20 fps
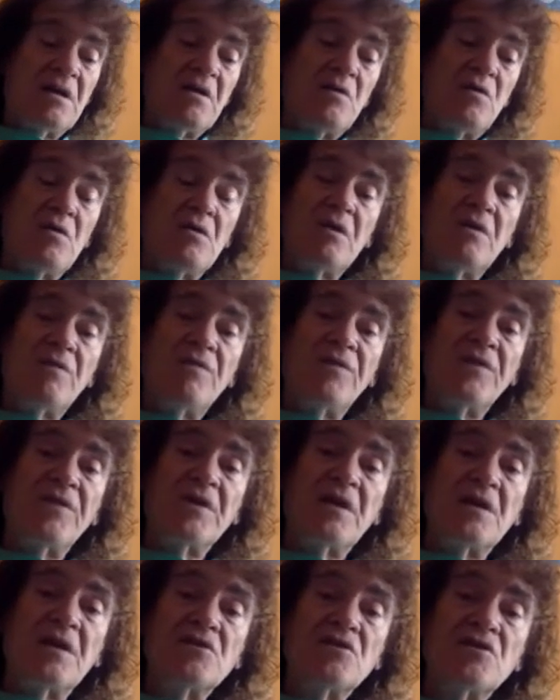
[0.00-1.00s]

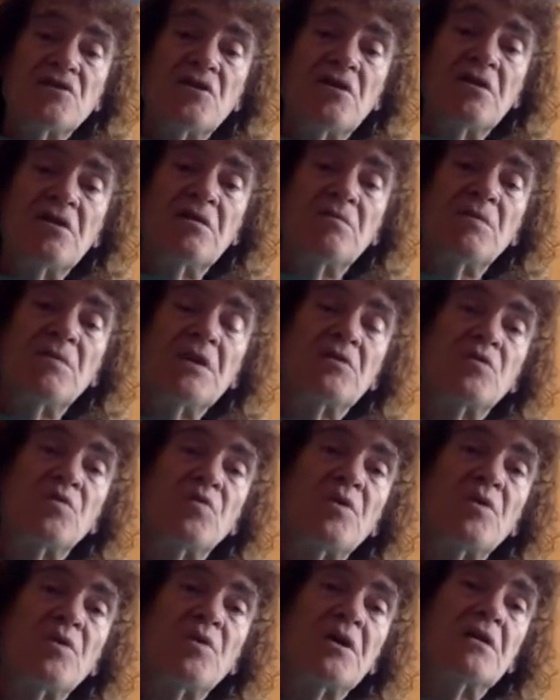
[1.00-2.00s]
unification
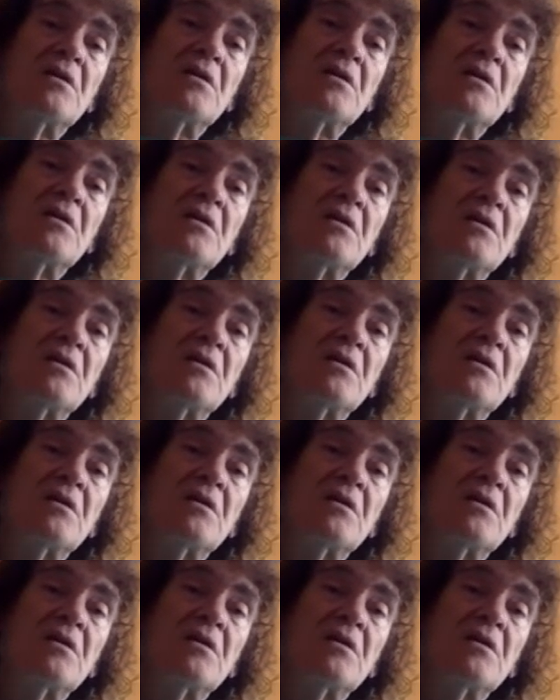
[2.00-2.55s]
between